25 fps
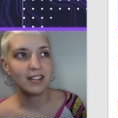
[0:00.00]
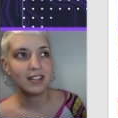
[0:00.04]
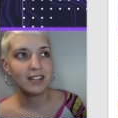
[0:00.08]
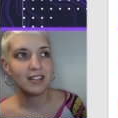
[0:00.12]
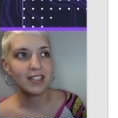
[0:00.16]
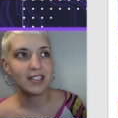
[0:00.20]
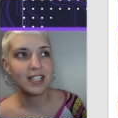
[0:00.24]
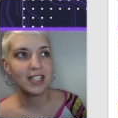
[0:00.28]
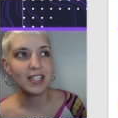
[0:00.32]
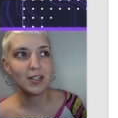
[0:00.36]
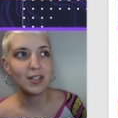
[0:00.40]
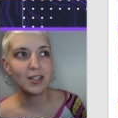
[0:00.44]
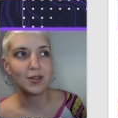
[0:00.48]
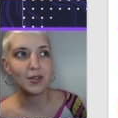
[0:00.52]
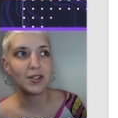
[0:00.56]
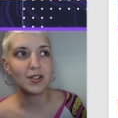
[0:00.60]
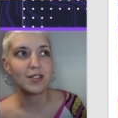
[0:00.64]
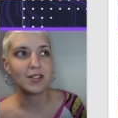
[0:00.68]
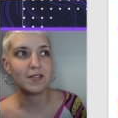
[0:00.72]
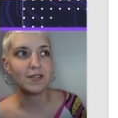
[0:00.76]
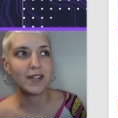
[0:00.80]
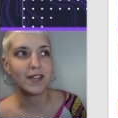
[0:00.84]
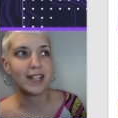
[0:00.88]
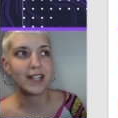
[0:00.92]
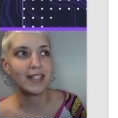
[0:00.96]
See Notice
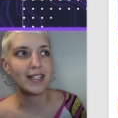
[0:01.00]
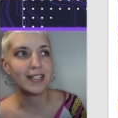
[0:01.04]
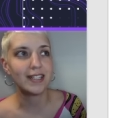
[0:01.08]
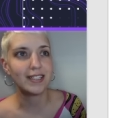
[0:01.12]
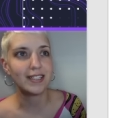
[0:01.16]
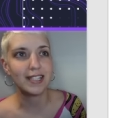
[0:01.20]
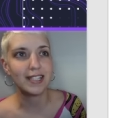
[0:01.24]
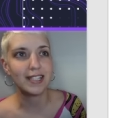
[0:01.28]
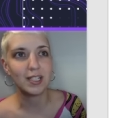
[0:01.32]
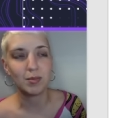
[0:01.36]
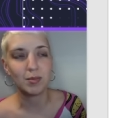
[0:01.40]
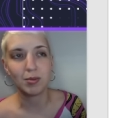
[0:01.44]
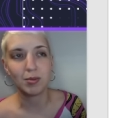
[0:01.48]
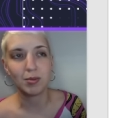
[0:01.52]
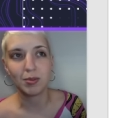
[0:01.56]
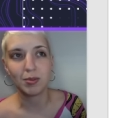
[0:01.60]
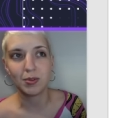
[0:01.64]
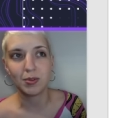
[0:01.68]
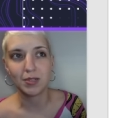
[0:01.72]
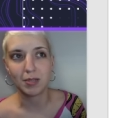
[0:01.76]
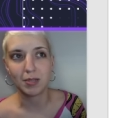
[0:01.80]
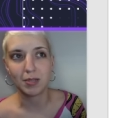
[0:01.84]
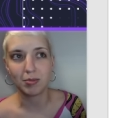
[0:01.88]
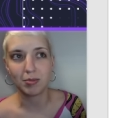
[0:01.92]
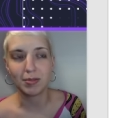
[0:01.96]
of Filing State's
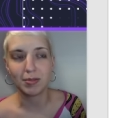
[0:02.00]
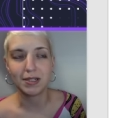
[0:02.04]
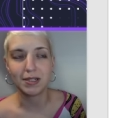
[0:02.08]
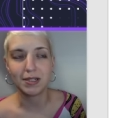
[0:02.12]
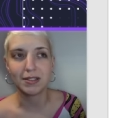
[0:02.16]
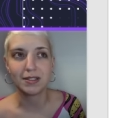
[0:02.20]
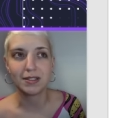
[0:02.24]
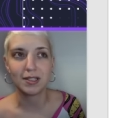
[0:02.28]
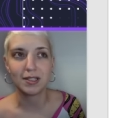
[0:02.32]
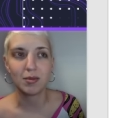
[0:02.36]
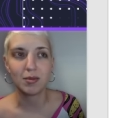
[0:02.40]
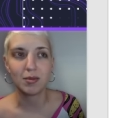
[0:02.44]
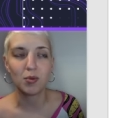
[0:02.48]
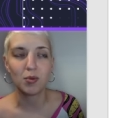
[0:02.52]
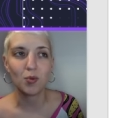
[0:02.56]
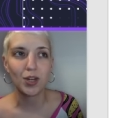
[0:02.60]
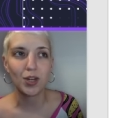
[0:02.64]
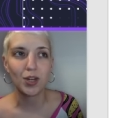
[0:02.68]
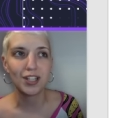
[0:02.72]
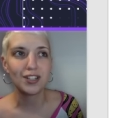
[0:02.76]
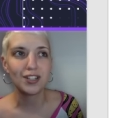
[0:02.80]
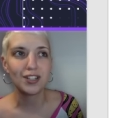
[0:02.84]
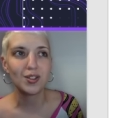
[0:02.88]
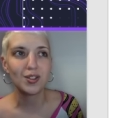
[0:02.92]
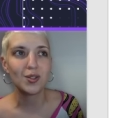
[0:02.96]
Proposed Supplemental Exhibit
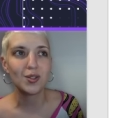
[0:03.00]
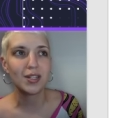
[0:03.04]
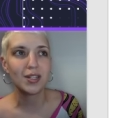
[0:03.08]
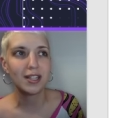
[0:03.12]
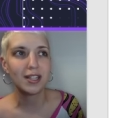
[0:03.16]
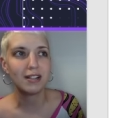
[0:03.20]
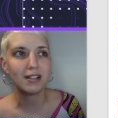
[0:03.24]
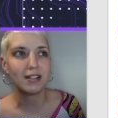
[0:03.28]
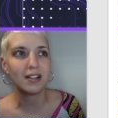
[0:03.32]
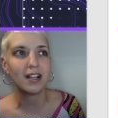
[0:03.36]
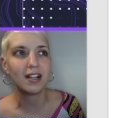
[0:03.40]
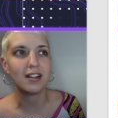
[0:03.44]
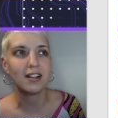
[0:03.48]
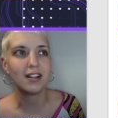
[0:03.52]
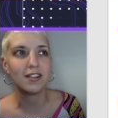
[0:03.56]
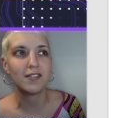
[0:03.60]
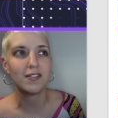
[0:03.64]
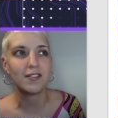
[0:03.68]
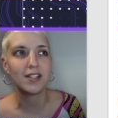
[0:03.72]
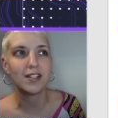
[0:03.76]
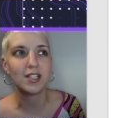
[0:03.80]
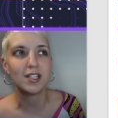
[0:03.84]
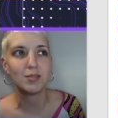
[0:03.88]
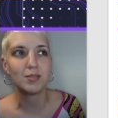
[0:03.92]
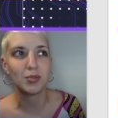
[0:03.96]
1 to the hearing on
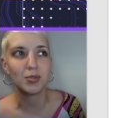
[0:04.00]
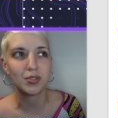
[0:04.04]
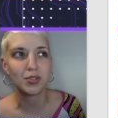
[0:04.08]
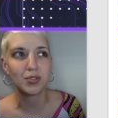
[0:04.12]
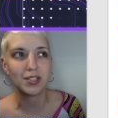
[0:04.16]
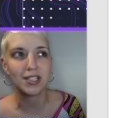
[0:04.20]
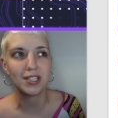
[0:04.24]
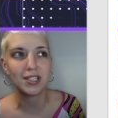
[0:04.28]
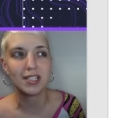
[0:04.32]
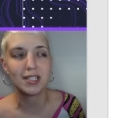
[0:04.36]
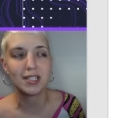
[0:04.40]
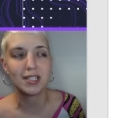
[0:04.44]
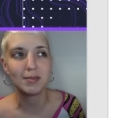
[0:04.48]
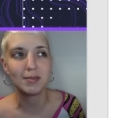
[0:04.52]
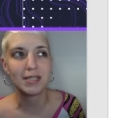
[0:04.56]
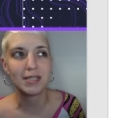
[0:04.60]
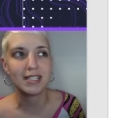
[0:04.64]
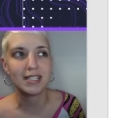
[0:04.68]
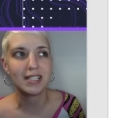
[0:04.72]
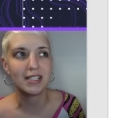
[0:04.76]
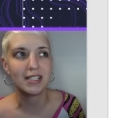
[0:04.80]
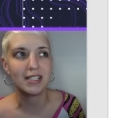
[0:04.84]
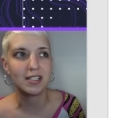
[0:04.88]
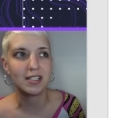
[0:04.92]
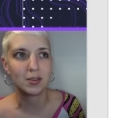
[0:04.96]
defendant's motion to dismiss
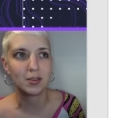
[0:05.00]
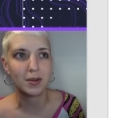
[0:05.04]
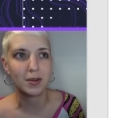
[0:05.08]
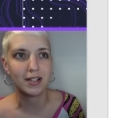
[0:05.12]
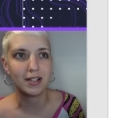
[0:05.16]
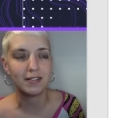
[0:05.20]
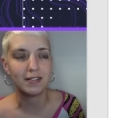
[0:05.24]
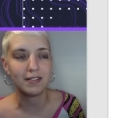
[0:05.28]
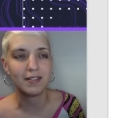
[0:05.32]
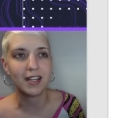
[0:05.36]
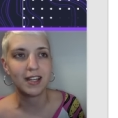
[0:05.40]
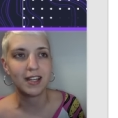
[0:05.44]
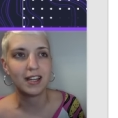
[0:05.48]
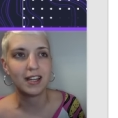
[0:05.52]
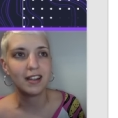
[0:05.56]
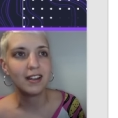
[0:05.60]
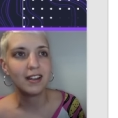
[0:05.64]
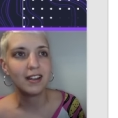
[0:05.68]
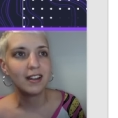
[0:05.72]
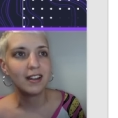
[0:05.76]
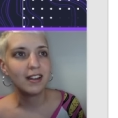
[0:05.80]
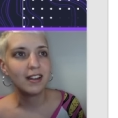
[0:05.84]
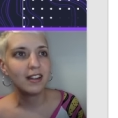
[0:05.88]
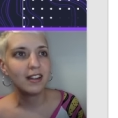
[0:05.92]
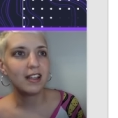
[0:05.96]
and disqualify.
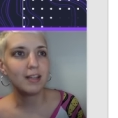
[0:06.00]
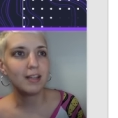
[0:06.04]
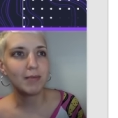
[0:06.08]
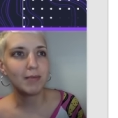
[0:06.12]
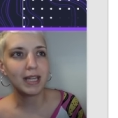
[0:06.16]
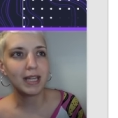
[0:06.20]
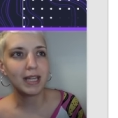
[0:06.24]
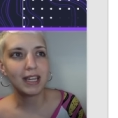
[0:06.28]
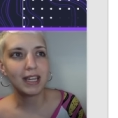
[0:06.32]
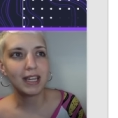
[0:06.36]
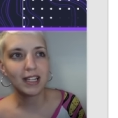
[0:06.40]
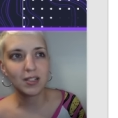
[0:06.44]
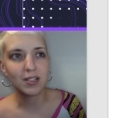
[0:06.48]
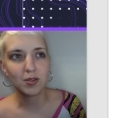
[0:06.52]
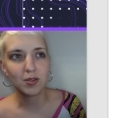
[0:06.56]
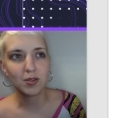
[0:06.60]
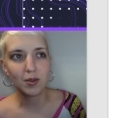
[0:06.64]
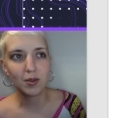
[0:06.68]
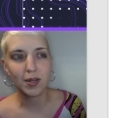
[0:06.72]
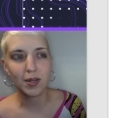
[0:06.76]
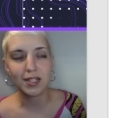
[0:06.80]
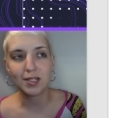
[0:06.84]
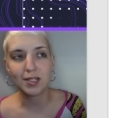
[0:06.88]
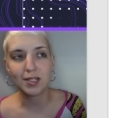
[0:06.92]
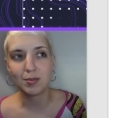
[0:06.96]
In making its
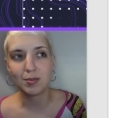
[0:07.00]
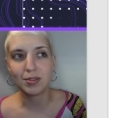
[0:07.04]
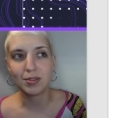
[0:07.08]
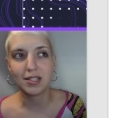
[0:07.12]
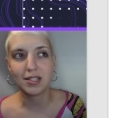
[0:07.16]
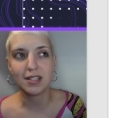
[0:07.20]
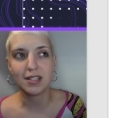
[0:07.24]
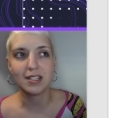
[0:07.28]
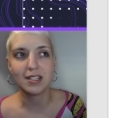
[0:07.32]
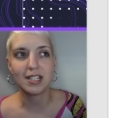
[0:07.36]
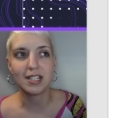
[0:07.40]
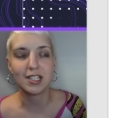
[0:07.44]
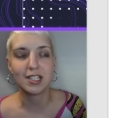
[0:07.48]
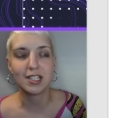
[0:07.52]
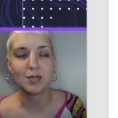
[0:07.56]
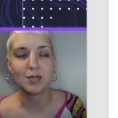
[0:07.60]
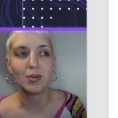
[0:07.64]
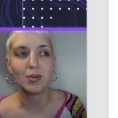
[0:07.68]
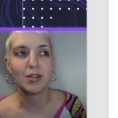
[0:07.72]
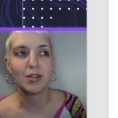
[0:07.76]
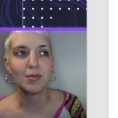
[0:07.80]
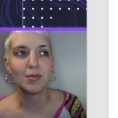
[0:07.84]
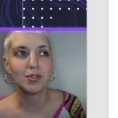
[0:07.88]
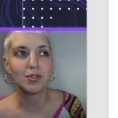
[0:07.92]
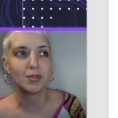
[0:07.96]
request to present the
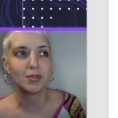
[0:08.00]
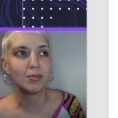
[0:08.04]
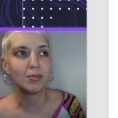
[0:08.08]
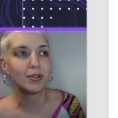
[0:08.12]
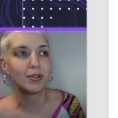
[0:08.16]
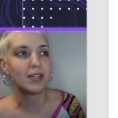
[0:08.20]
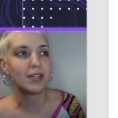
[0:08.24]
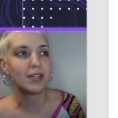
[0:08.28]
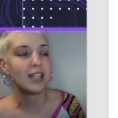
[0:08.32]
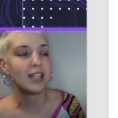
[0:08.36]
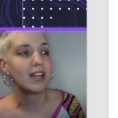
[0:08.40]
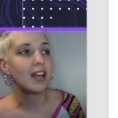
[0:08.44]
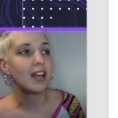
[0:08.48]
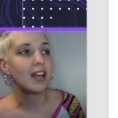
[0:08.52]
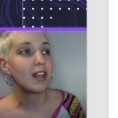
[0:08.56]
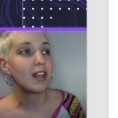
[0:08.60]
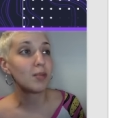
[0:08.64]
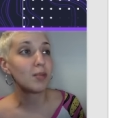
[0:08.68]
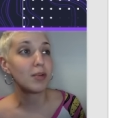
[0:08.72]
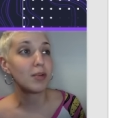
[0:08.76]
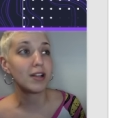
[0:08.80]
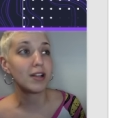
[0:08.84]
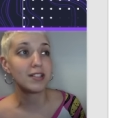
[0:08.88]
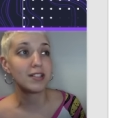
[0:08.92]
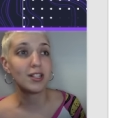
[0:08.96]
testimony of Mr. Brody, the
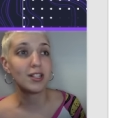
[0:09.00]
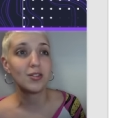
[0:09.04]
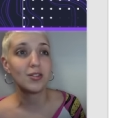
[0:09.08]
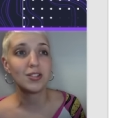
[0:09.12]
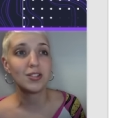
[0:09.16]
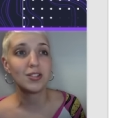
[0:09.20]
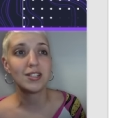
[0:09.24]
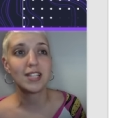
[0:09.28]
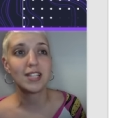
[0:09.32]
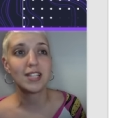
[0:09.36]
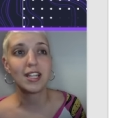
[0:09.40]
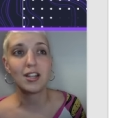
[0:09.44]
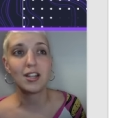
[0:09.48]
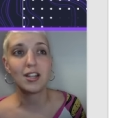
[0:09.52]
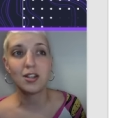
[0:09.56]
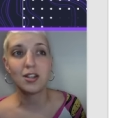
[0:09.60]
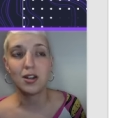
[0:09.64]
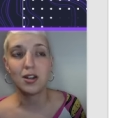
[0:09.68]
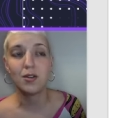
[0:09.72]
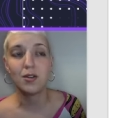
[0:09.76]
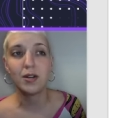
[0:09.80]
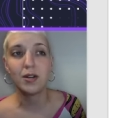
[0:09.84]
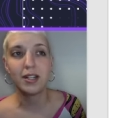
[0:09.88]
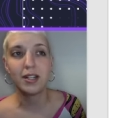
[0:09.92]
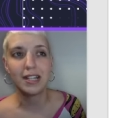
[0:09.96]
prosecution cited
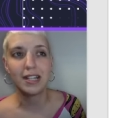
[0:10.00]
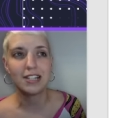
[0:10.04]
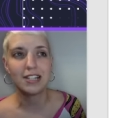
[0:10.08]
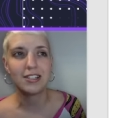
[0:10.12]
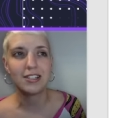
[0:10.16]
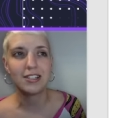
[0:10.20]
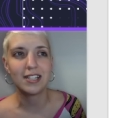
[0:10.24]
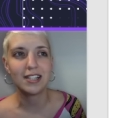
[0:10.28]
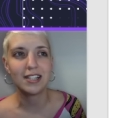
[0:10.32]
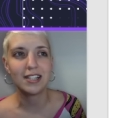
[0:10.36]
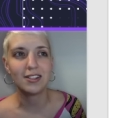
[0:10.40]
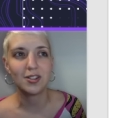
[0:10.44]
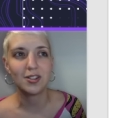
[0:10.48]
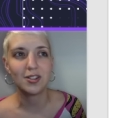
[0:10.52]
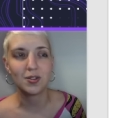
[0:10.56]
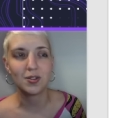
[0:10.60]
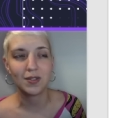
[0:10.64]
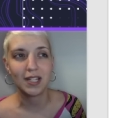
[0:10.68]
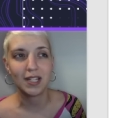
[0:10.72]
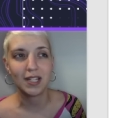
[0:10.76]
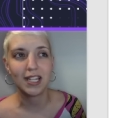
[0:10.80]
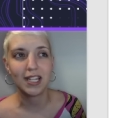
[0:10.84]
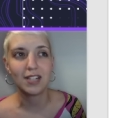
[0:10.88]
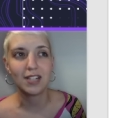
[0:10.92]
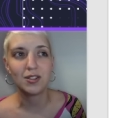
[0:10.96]
no alleged standards
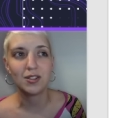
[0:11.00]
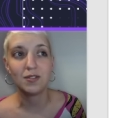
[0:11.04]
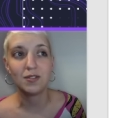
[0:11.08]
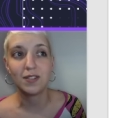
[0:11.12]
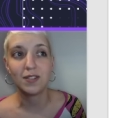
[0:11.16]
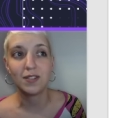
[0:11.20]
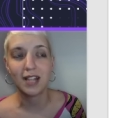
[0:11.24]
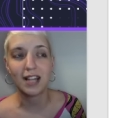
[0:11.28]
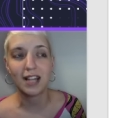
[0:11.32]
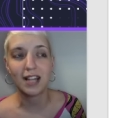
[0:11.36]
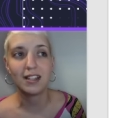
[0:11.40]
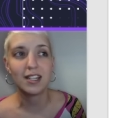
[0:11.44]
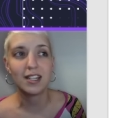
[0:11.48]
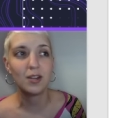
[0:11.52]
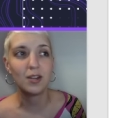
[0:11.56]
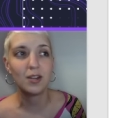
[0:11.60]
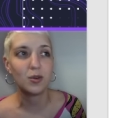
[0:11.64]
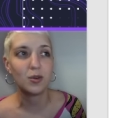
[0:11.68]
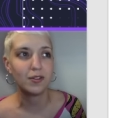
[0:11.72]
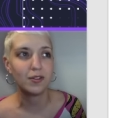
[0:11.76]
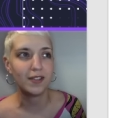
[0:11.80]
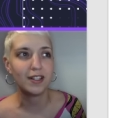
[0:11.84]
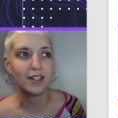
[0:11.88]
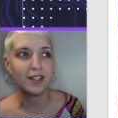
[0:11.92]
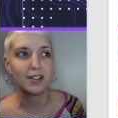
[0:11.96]
relating to finality
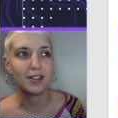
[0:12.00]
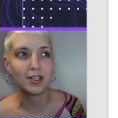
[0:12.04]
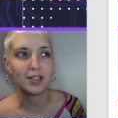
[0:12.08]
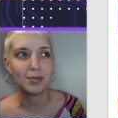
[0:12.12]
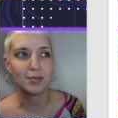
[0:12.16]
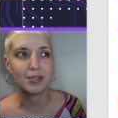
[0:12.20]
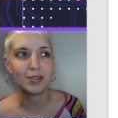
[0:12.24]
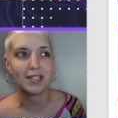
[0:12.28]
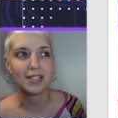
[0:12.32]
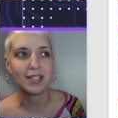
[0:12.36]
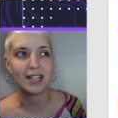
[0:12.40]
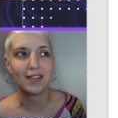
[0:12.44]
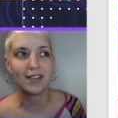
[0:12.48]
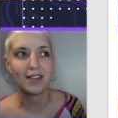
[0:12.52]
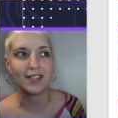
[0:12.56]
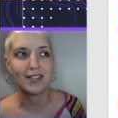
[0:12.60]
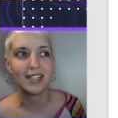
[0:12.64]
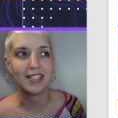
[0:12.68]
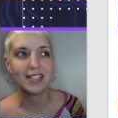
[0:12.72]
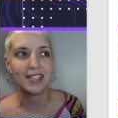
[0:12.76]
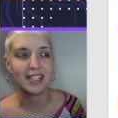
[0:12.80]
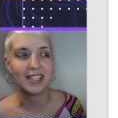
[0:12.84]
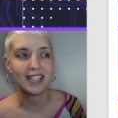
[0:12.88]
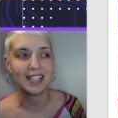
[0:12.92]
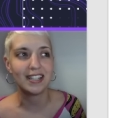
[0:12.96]
or failure to present
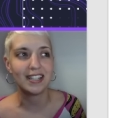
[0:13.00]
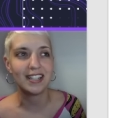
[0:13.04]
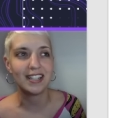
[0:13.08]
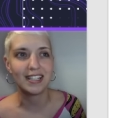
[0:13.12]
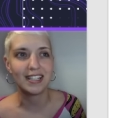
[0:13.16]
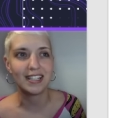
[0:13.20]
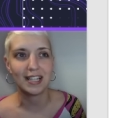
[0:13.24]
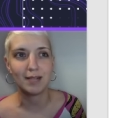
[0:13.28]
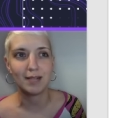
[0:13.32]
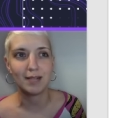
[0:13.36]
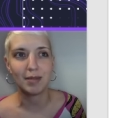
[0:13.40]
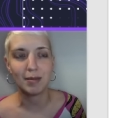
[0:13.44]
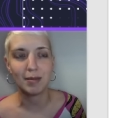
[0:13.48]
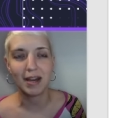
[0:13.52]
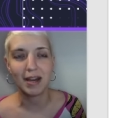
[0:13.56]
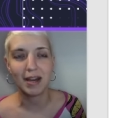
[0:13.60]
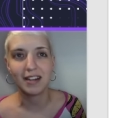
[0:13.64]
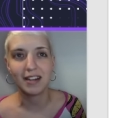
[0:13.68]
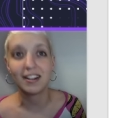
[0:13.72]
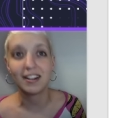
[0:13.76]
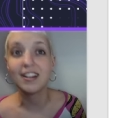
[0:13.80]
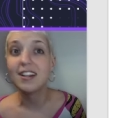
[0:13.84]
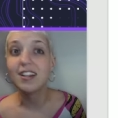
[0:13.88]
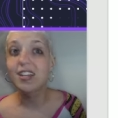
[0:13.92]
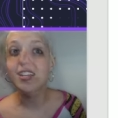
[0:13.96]
evidence in a timely
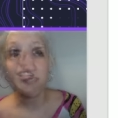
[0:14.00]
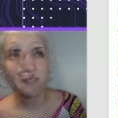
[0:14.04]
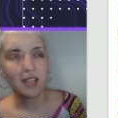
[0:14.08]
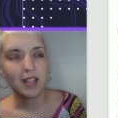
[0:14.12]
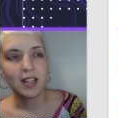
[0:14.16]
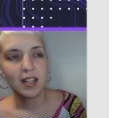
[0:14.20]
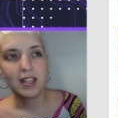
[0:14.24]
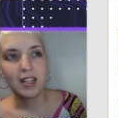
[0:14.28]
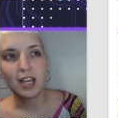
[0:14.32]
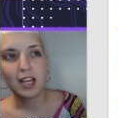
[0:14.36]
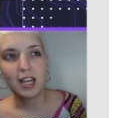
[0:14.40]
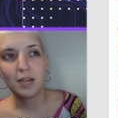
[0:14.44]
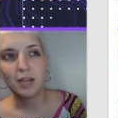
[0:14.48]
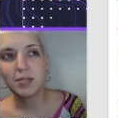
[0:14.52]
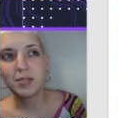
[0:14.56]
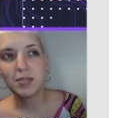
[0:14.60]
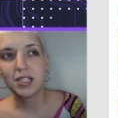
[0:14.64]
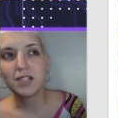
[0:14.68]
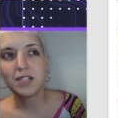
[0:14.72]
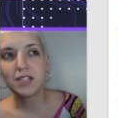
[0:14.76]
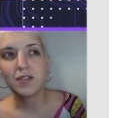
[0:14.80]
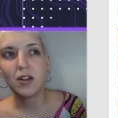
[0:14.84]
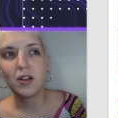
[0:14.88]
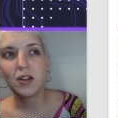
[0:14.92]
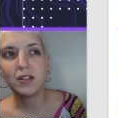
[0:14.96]
manner. The
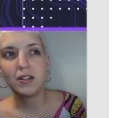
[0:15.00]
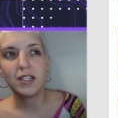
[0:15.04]
object of all